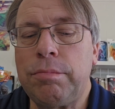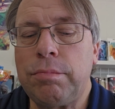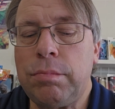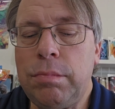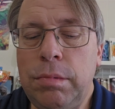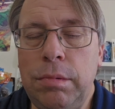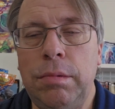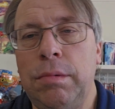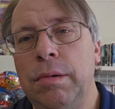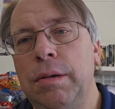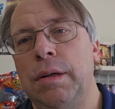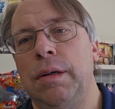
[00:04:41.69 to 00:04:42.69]

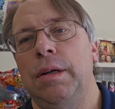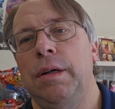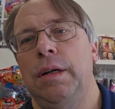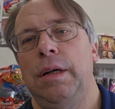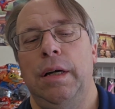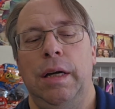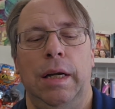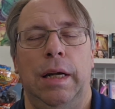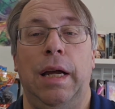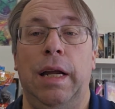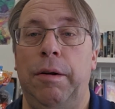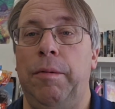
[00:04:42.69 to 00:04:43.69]

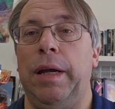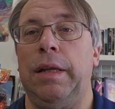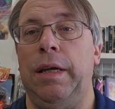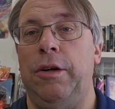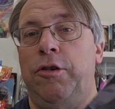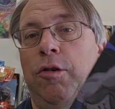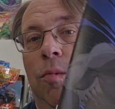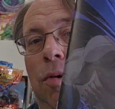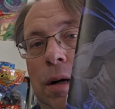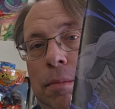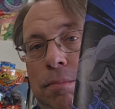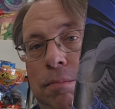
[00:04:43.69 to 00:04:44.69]
And then we get to issue
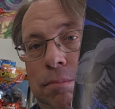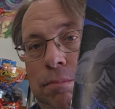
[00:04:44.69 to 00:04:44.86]
one.